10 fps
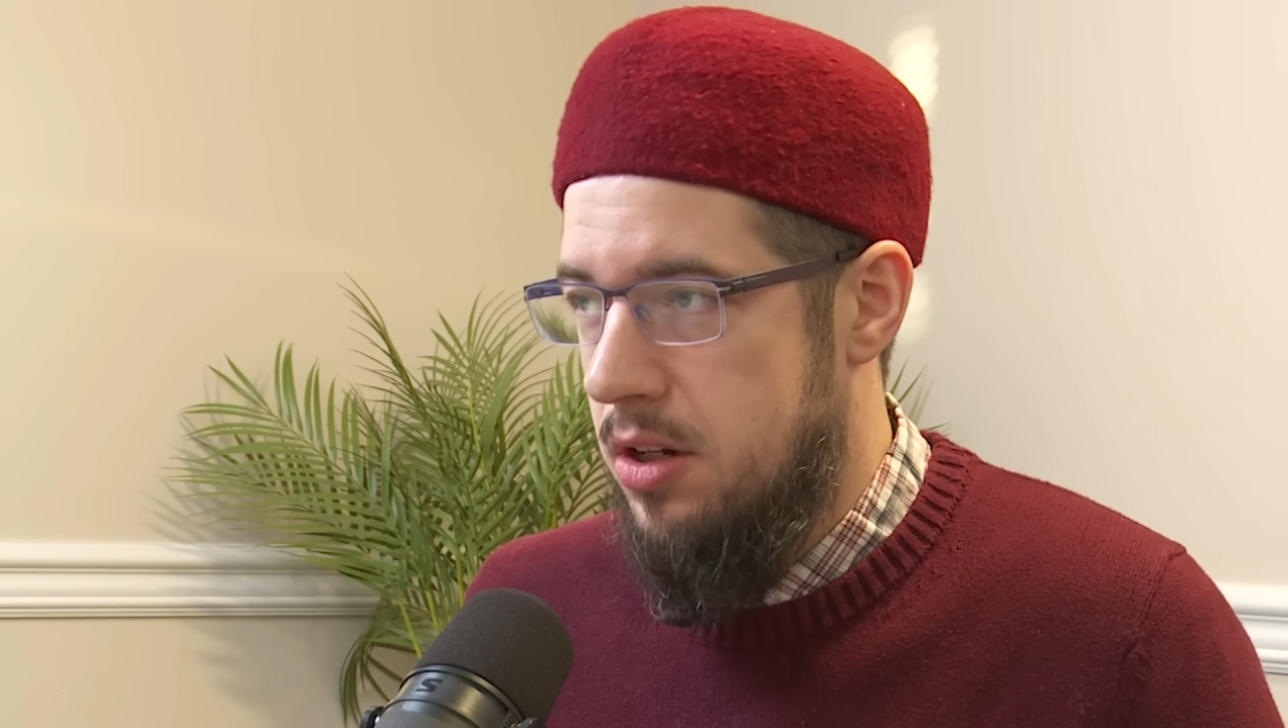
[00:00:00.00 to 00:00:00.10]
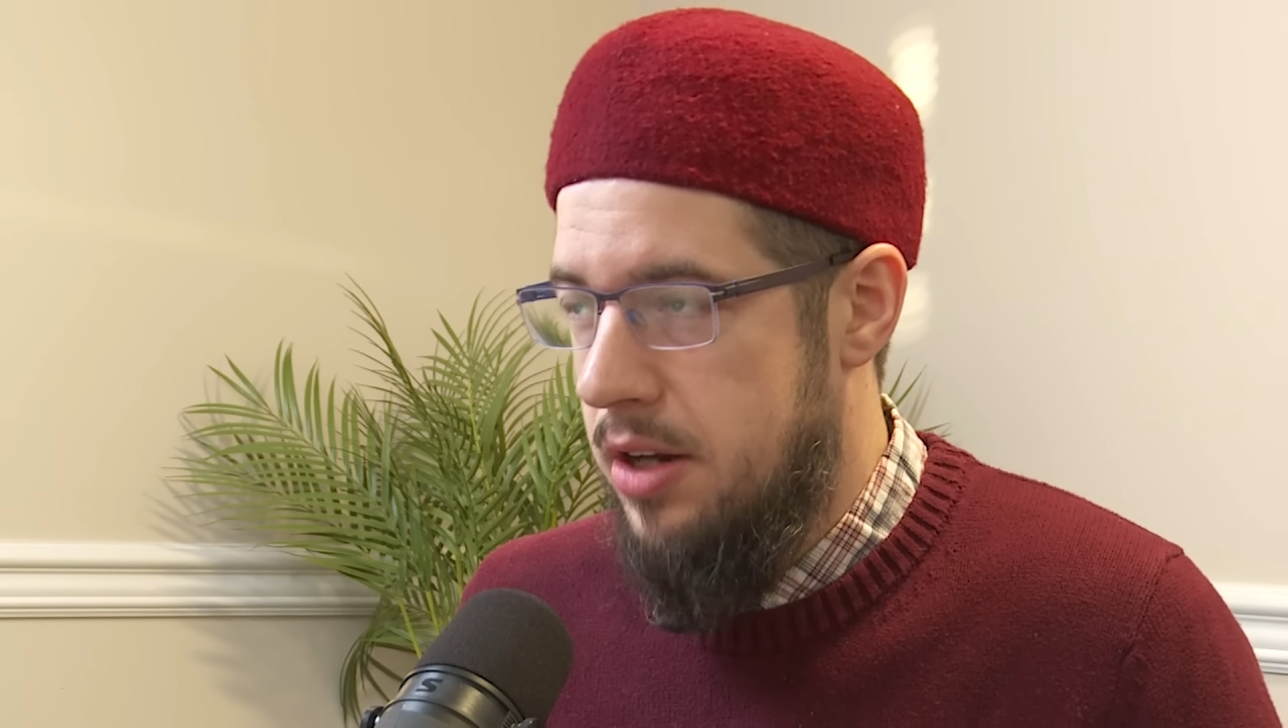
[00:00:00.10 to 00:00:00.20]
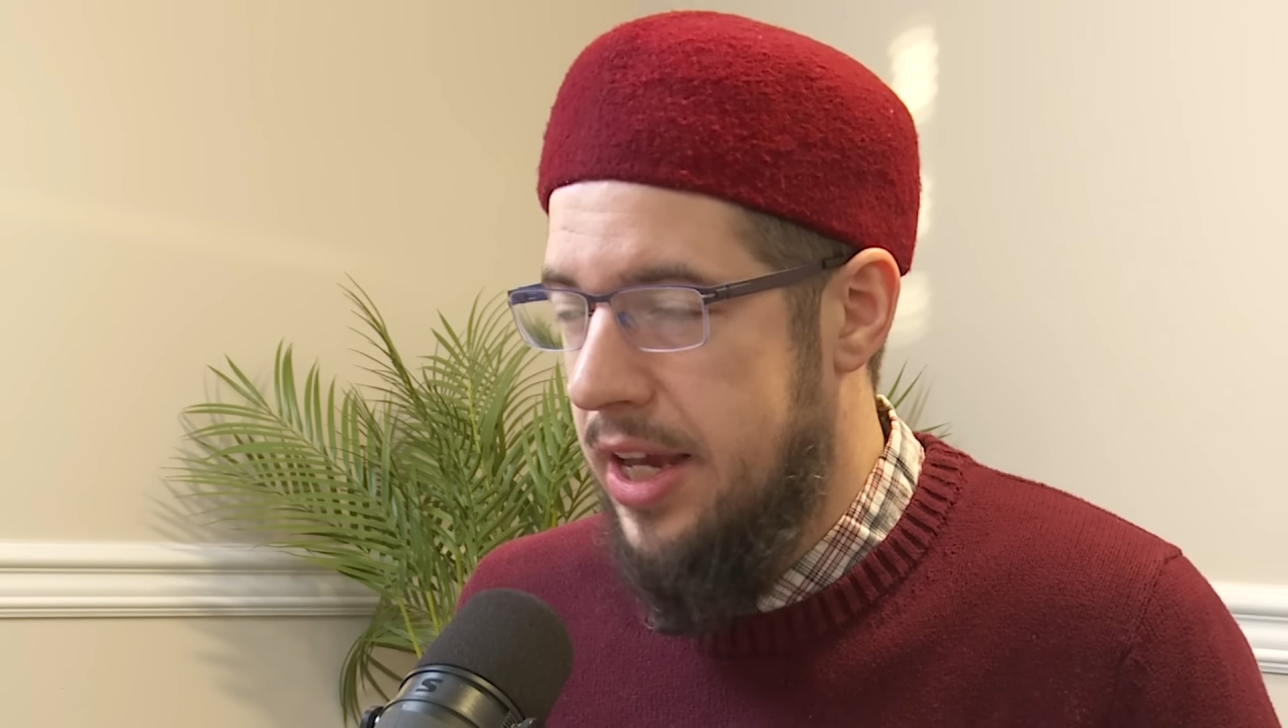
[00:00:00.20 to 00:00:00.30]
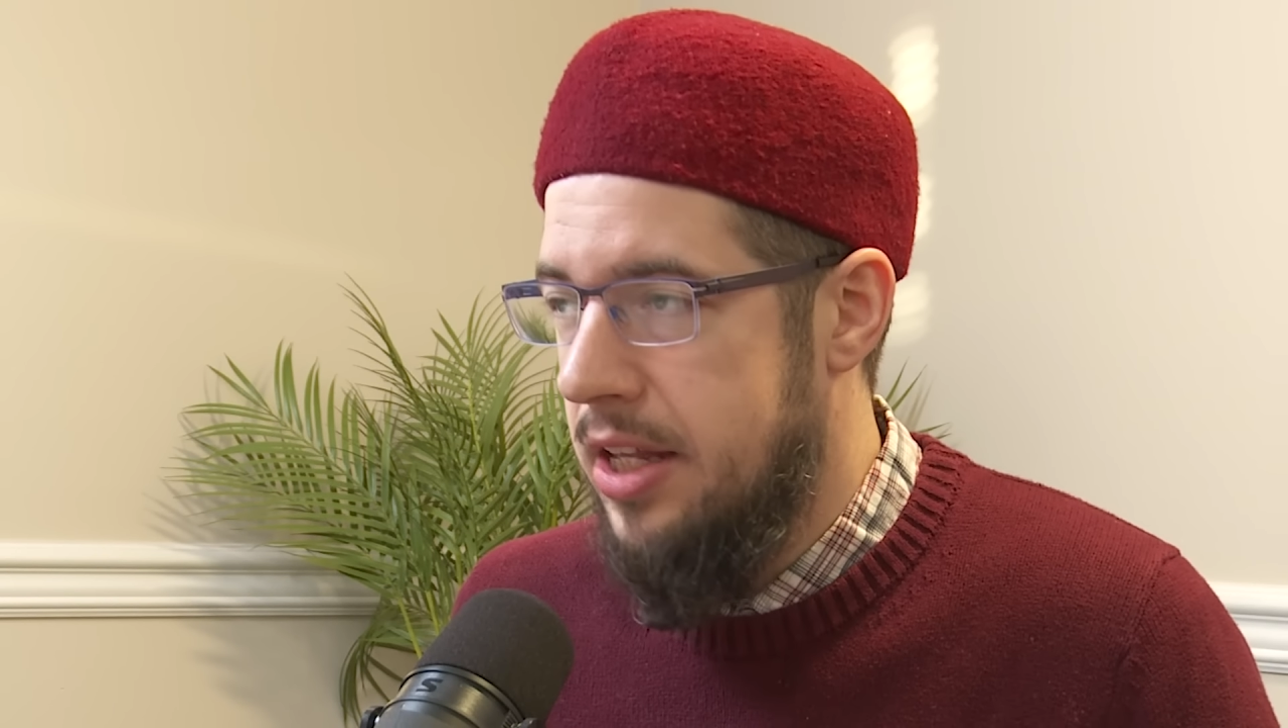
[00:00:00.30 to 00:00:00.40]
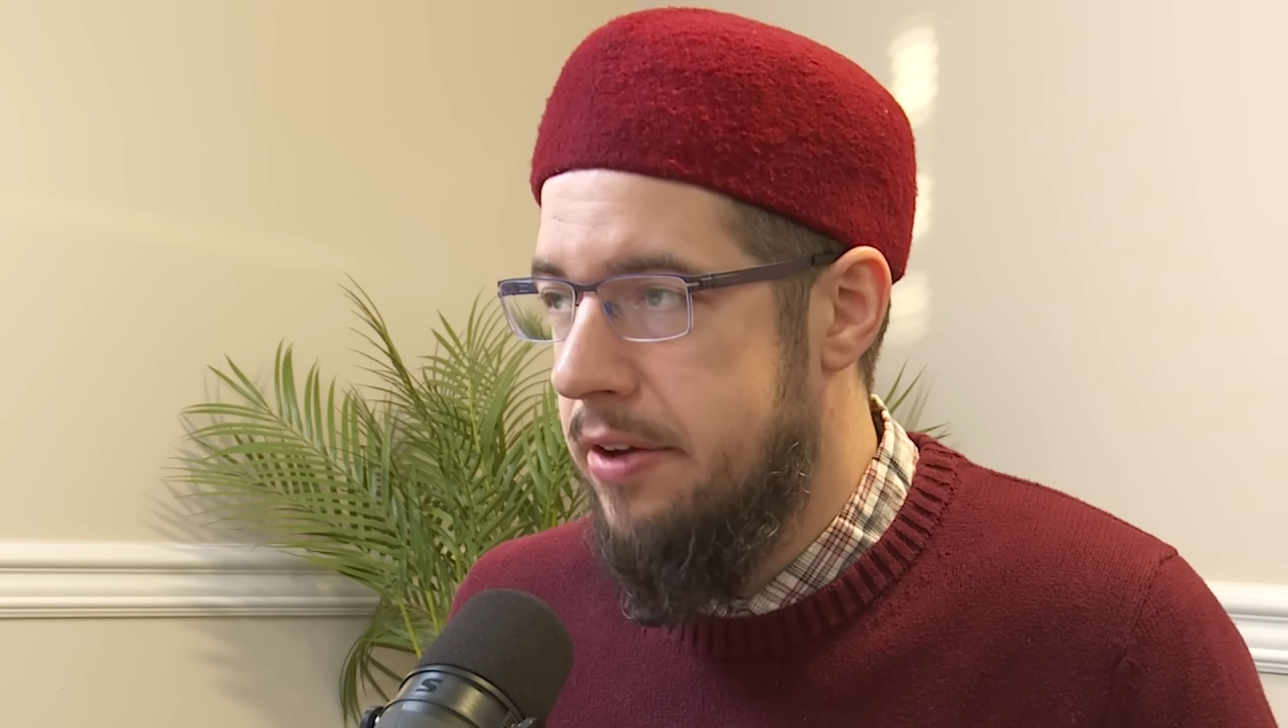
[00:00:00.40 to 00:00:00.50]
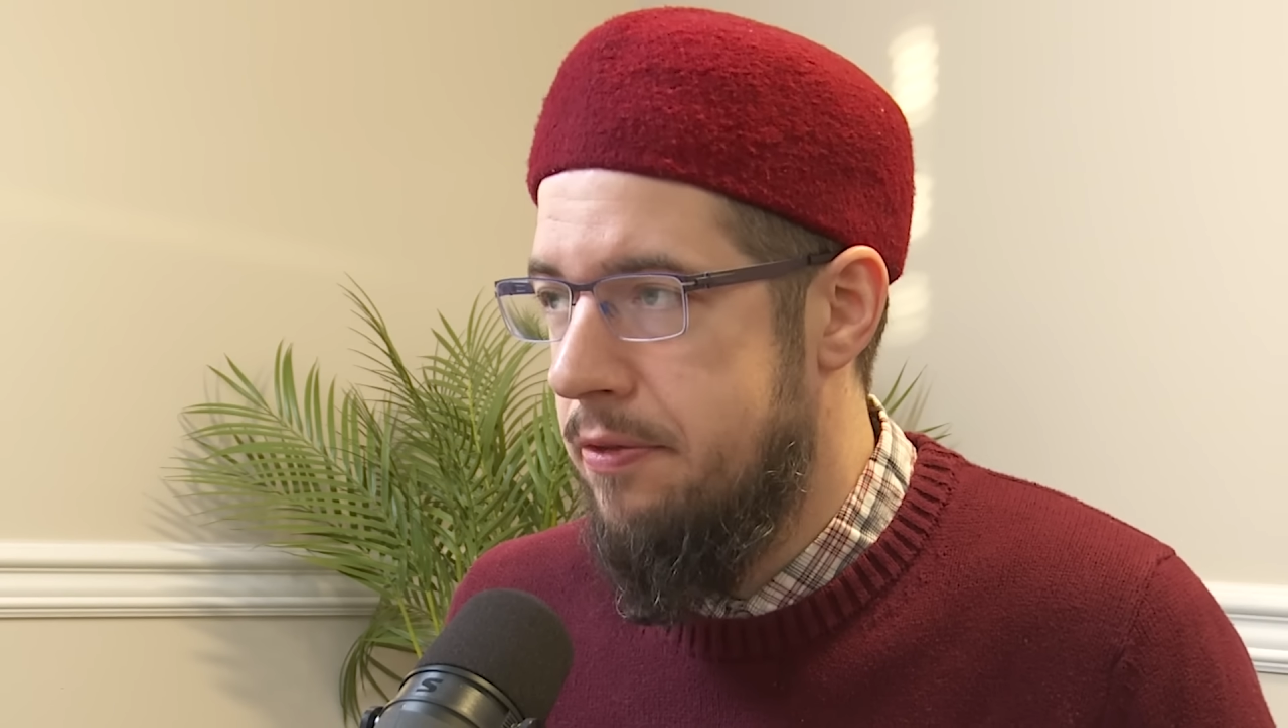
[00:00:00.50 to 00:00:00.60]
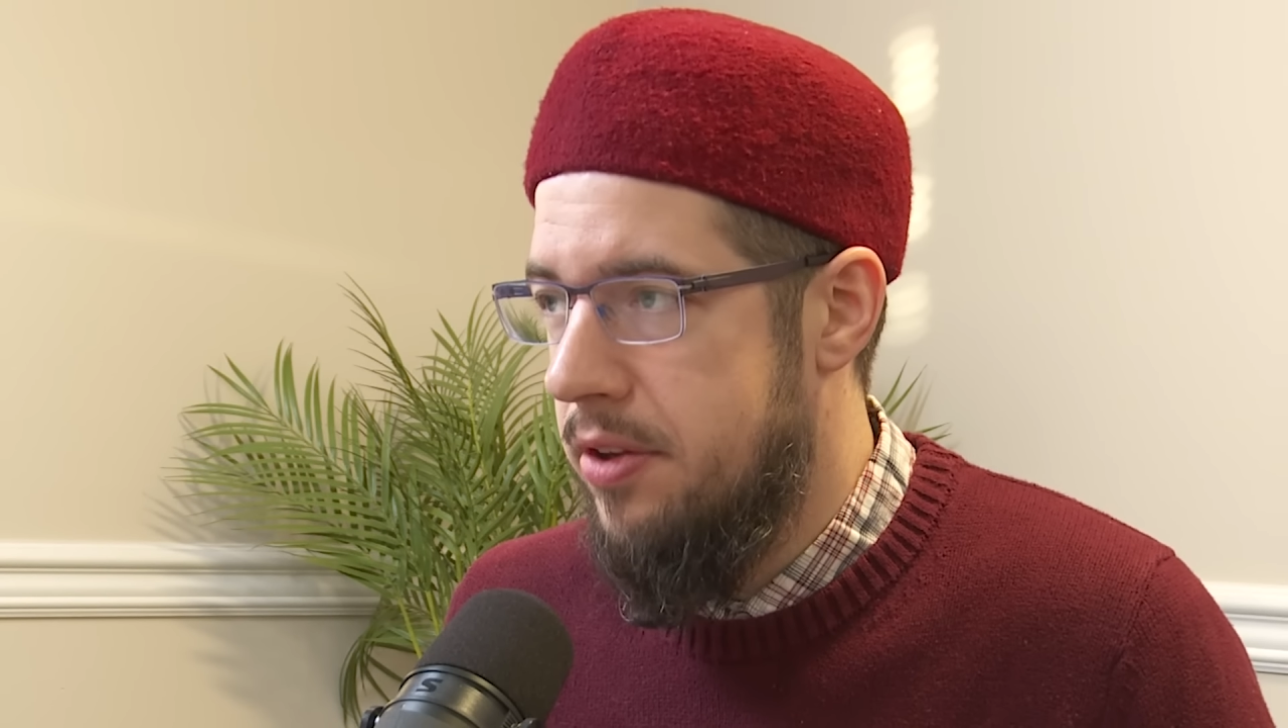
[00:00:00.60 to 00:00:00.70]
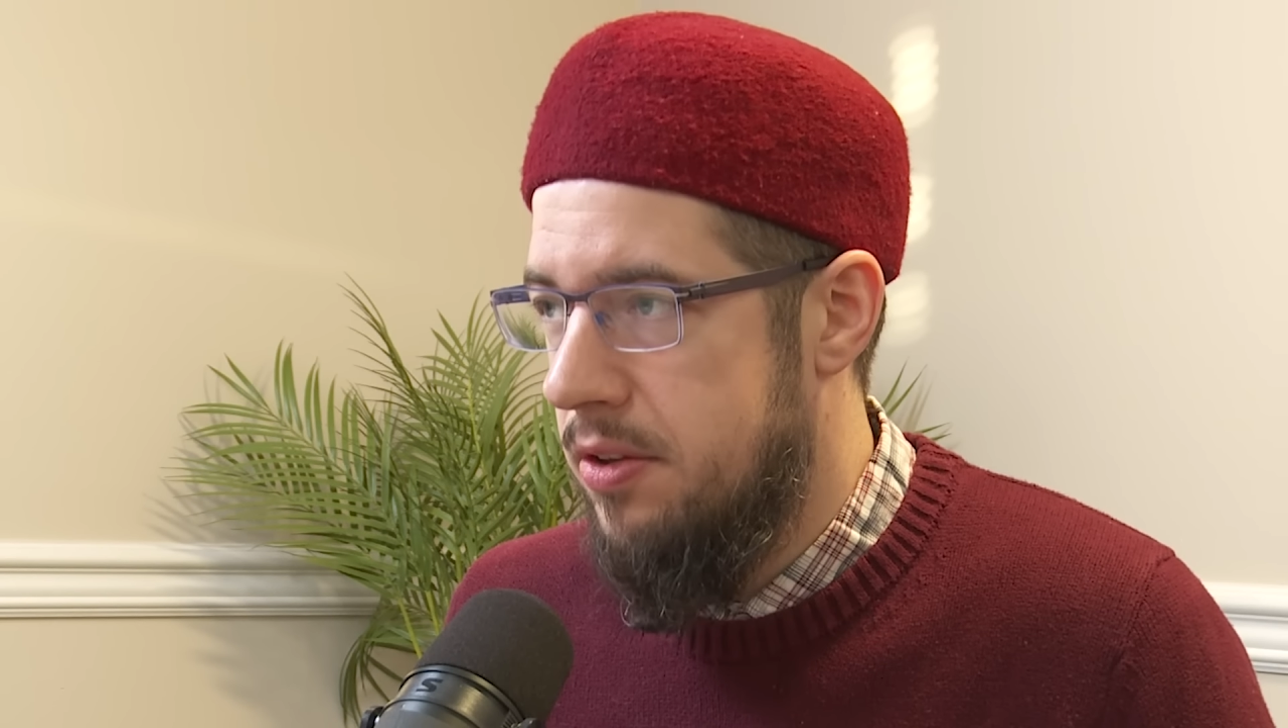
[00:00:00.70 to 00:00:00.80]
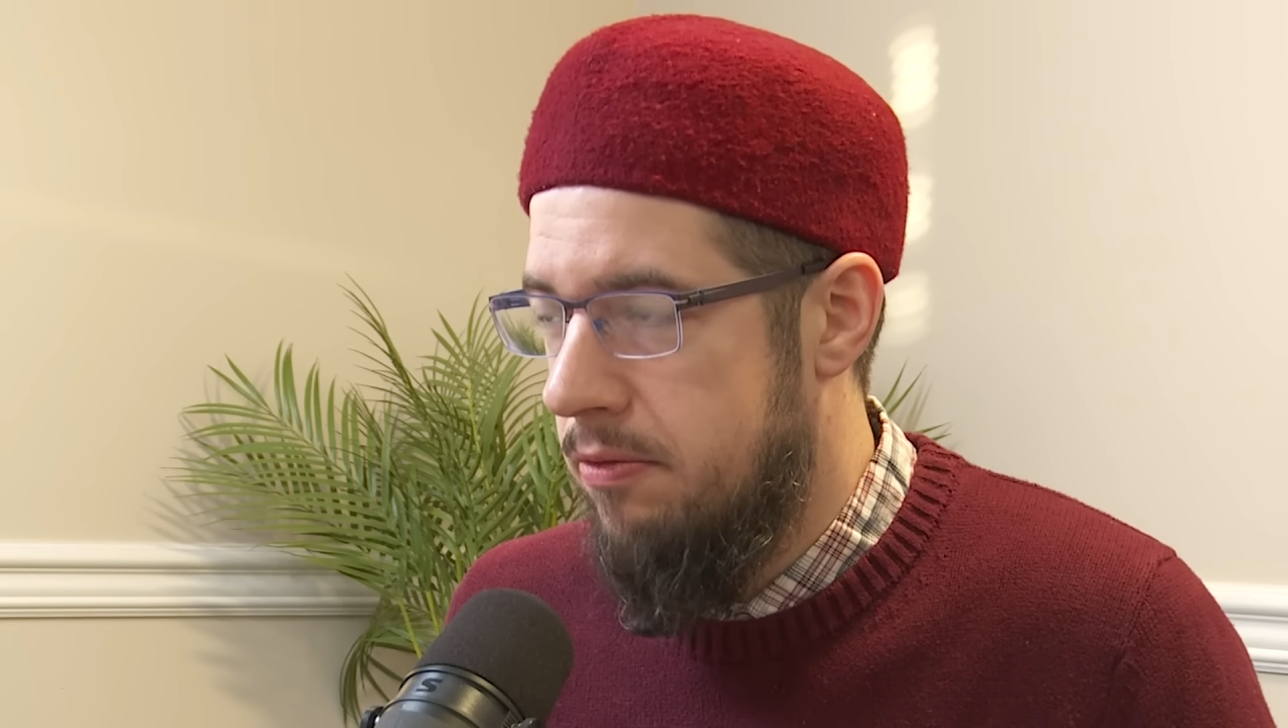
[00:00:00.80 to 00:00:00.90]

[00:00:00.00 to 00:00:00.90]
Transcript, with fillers: negative